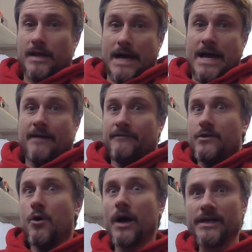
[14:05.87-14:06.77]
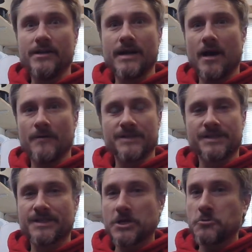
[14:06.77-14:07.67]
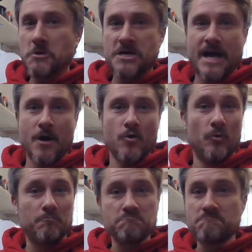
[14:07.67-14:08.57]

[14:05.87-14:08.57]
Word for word: I have no idea how this is gonna work out.